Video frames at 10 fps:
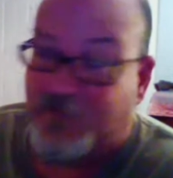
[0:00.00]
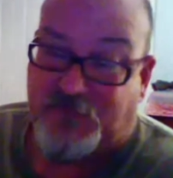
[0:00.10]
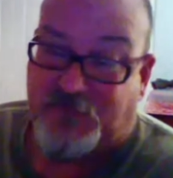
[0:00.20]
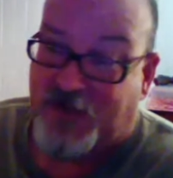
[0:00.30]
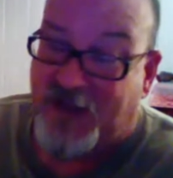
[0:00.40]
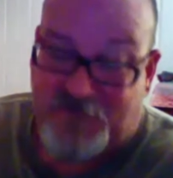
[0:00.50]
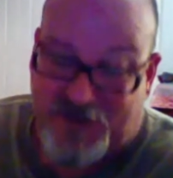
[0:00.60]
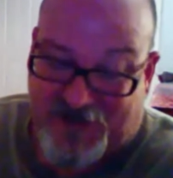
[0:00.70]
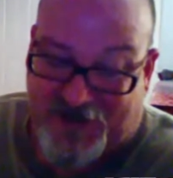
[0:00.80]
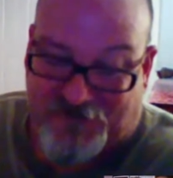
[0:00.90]
gave me a
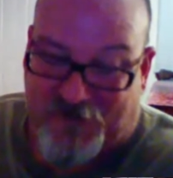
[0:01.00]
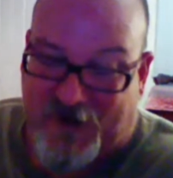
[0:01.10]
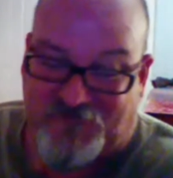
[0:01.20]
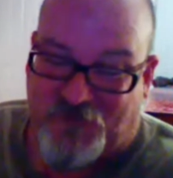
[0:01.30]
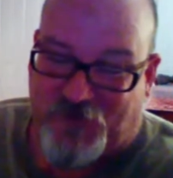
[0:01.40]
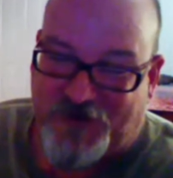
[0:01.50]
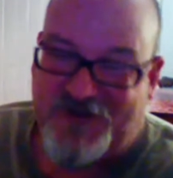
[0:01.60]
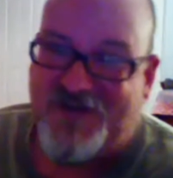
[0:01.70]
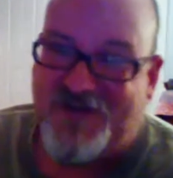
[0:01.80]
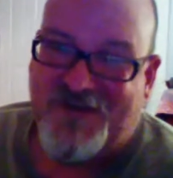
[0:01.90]
lot of crap for it
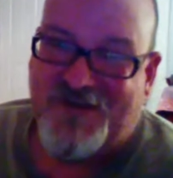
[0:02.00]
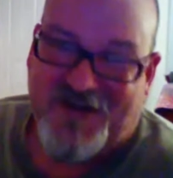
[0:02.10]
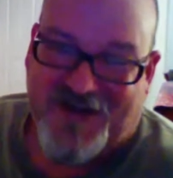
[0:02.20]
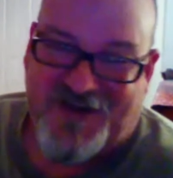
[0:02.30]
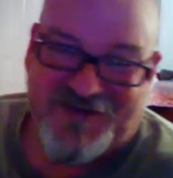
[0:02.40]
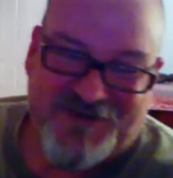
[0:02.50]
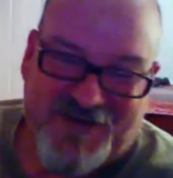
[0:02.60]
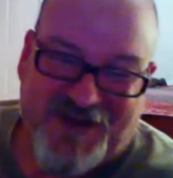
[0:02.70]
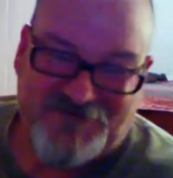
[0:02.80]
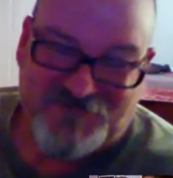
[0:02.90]
uh,
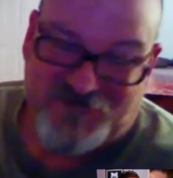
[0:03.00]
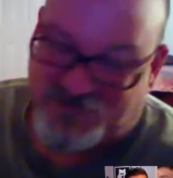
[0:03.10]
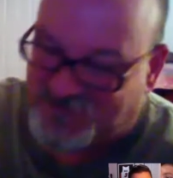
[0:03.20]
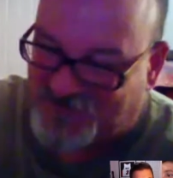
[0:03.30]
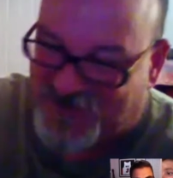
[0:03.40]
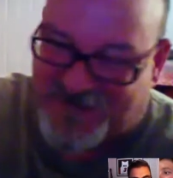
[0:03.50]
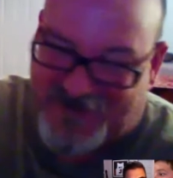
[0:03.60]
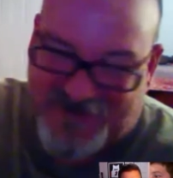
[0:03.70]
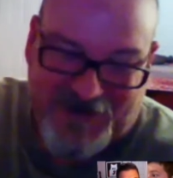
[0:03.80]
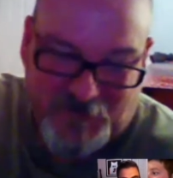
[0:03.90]
I just as an
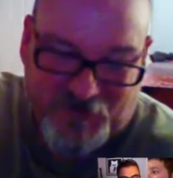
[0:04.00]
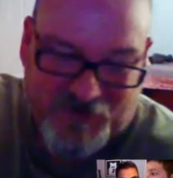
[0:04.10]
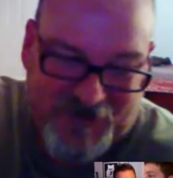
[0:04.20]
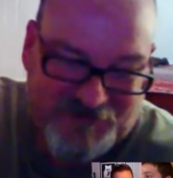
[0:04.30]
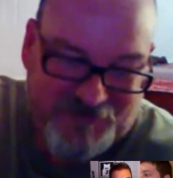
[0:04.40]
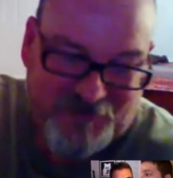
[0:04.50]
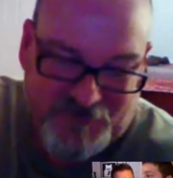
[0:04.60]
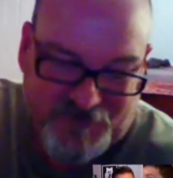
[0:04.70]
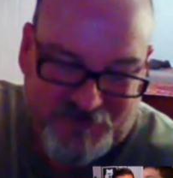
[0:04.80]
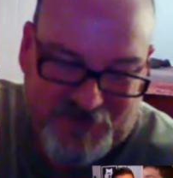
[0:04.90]
idea I put it out there
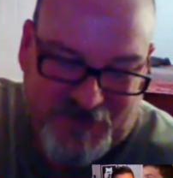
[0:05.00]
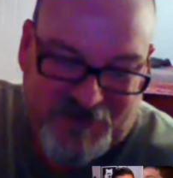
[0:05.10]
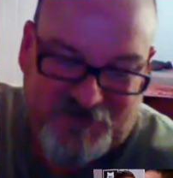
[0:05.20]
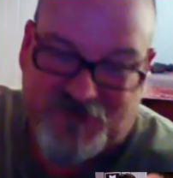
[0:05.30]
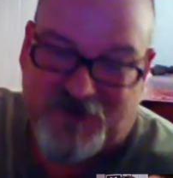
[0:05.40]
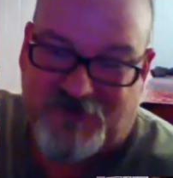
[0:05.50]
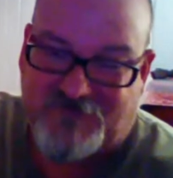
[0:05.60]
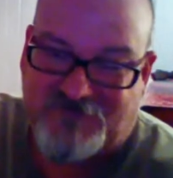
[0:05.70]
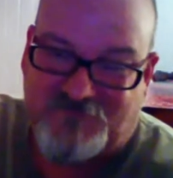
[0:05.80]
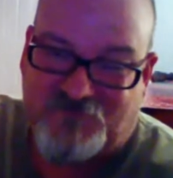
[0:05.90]
what, how do you think
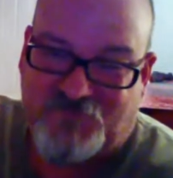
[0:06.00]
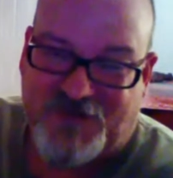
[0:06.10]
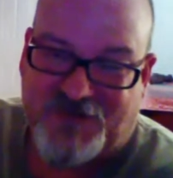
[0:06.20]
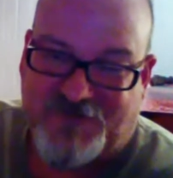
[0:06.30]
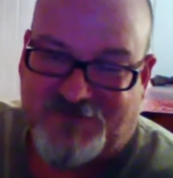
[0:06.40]
uh,